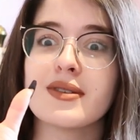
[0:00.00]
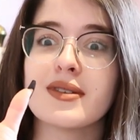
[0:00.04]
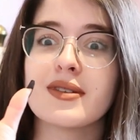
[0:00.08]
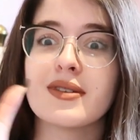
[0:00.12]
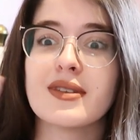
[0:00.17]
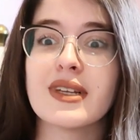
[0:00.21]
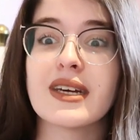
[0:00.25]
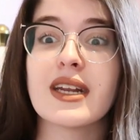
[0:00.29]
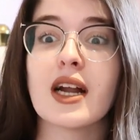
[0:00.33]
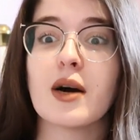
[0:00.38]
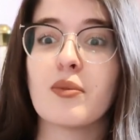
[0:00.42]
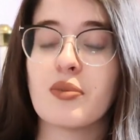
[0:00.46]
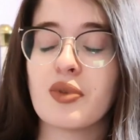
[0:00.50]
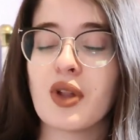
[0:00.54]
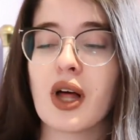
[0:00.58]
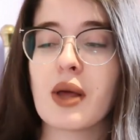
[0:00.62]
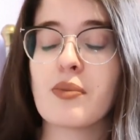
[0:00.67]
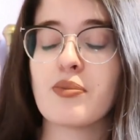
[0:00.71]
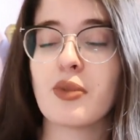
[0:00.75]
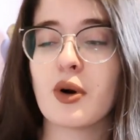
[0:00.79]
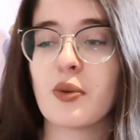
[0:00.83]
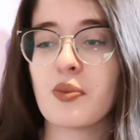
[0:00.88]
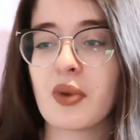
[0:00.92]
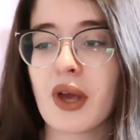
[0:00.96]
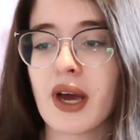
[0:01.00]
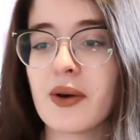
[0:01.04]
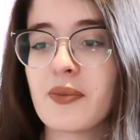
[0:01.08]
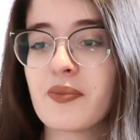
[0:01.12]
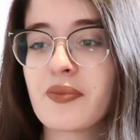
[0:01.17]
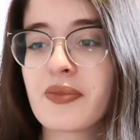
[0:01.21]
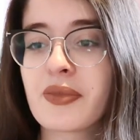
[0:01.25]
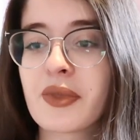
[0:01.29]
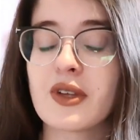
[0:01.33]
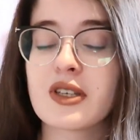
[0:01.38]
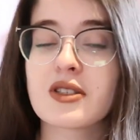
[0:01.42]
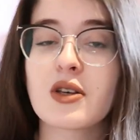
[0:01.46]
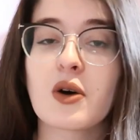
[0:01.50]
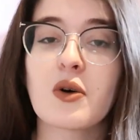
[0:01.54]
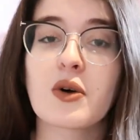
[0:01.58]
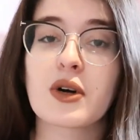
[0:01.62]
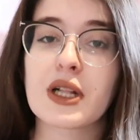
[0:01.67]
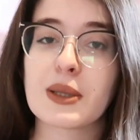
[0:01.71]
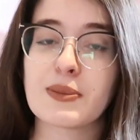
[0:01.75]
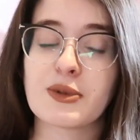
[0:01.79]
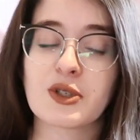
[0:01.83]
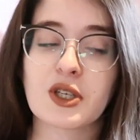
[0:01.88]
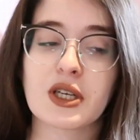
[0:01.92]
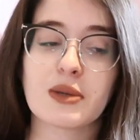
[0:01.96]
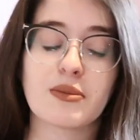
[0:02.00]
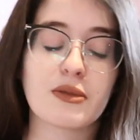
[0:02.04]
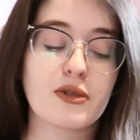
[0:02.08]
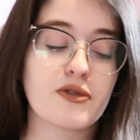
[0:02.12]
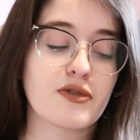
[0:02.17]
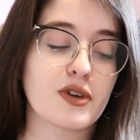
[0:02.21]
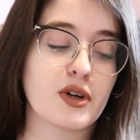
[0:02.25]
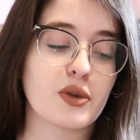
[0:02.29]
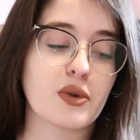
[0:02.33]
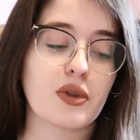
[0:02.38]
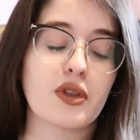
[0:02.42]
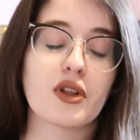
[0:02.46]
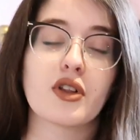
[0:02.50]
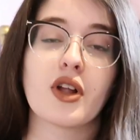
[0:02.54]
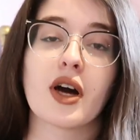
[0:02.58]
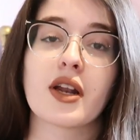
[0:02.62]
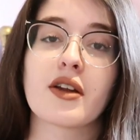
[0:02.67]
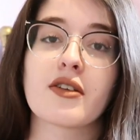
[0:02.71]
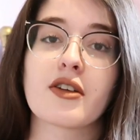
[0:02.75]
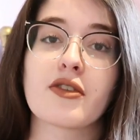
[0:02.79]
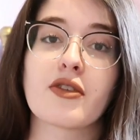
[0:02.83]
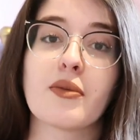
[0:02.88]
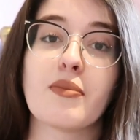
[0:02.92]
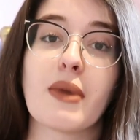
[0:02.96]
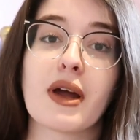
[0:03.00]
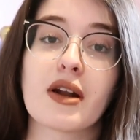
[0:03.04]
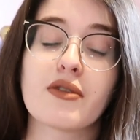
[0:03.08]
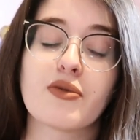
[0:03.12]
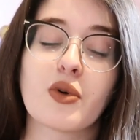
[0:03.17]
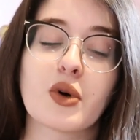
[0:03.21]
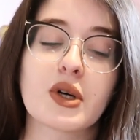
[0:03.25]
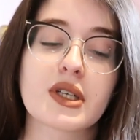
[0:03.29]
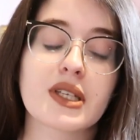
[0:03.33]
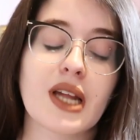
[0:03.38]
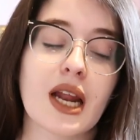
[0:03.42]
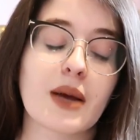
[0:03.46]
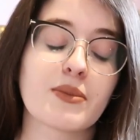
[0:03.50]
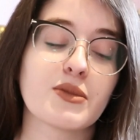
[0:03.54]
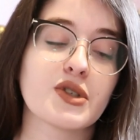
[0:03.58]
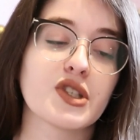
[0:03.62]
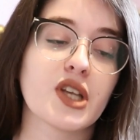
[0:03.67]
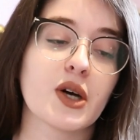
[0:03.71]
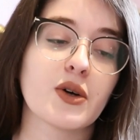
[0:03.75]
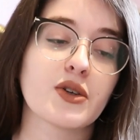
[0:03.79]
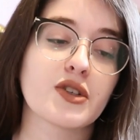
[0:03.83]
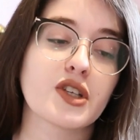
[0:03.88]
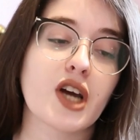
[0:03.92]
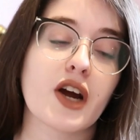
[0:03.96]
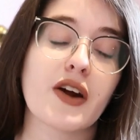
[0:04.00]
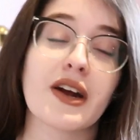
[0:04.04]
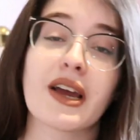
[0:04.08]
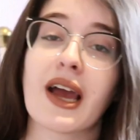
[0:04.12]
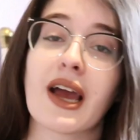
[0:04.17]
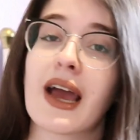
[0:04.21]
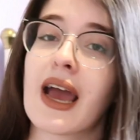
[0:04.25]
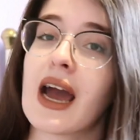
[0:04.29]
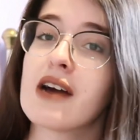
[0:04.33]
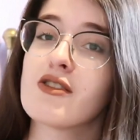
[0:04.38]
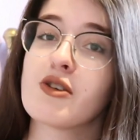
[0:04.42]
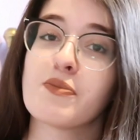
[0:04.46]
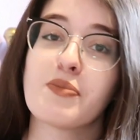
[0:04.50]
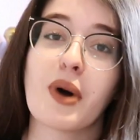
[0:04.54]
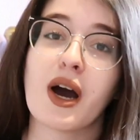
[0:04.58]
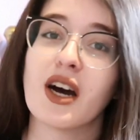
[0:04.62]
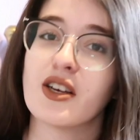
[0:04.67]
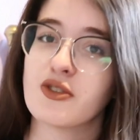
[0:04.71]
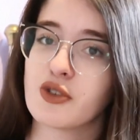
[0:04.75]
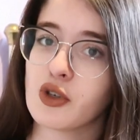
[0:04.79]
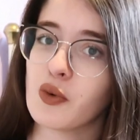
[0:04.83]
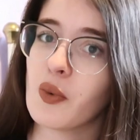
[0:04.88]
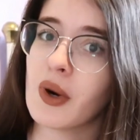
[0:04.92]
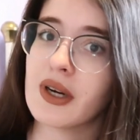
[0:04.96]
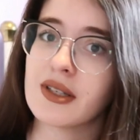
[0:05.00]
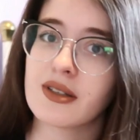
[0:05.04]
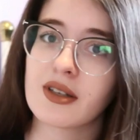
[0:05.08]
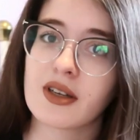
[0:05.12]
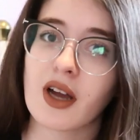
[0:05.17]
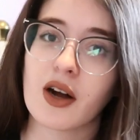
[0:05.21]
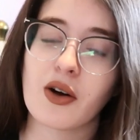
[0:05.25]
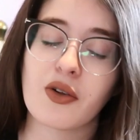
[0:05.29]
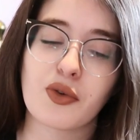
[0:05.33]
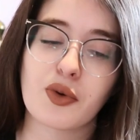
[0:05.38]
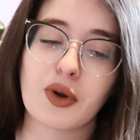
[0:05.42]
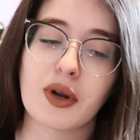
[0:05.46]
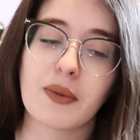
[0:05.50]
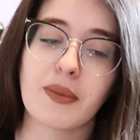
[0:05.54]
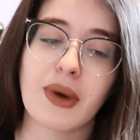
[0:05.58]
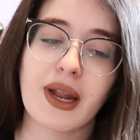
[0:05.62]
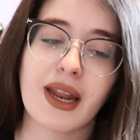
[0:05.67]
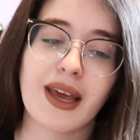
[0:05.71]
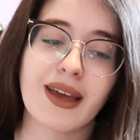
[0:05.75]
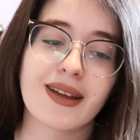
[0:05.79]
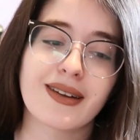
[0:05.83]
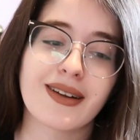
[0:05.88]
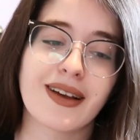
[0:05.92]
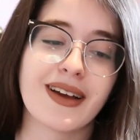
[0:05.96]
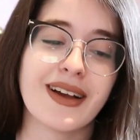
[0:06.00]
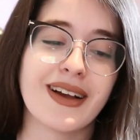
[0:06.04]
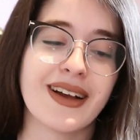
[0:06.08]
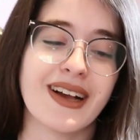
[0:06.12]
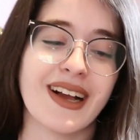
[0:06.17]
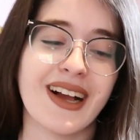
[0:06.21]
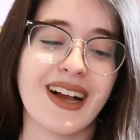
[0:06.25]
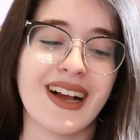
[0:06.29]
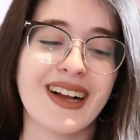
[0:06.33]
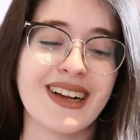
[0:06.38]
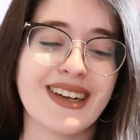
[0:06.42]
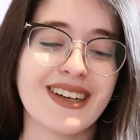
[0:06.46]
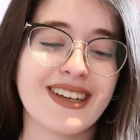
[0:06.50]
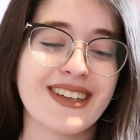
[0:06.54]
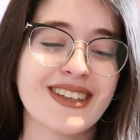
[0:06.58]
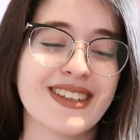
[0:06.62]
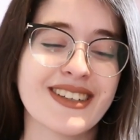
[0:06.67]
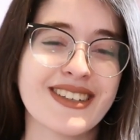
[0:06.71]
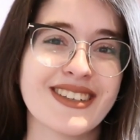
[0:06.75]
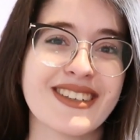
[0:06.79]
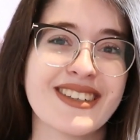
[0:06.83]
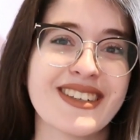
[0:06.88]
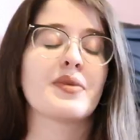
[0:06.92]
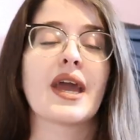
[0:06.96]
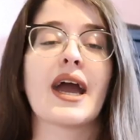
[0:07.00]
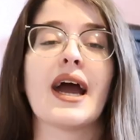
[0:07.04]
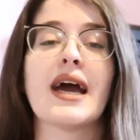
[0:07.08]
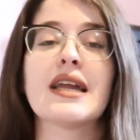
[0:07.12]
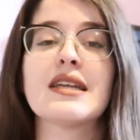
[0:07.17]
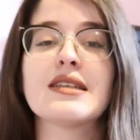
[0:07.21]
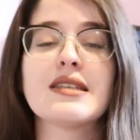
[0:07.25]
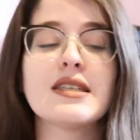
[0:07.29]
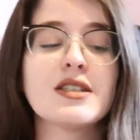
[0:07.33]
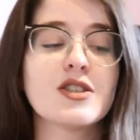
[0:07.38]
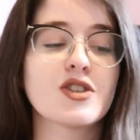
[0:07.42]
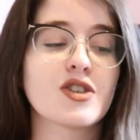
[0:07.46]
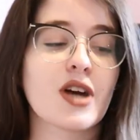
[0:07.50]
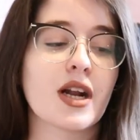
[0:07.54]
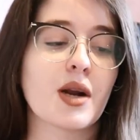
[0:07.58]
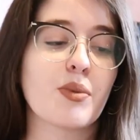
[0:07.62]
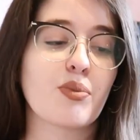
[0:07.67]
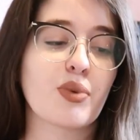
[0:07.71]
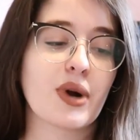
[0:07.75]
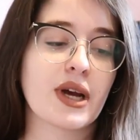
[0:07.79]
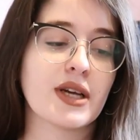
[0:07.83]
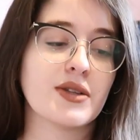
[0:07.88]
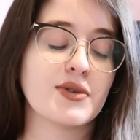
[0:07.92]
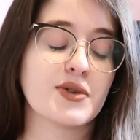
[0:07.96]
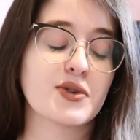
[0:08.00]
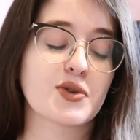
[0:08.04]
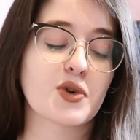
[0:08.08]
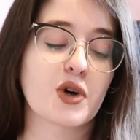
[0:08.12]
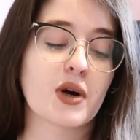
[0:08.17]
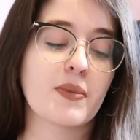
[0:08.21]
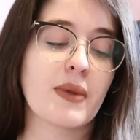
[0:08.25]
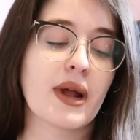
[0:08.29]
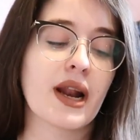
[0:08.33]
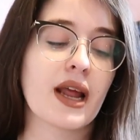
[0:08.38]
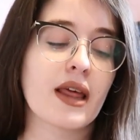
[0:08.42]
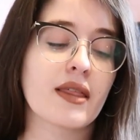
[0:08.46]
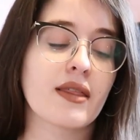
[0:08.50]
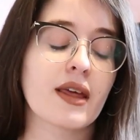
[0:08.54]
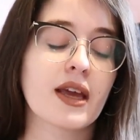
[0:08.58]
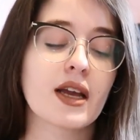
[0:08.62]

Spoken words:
lit up light bulb yet. This whole clip is going to be filled with a lot of different metaphors, and I'm so sorry. I have a puzzle one to go through in a minute. But yeah, I just need to try to brainstorm, and I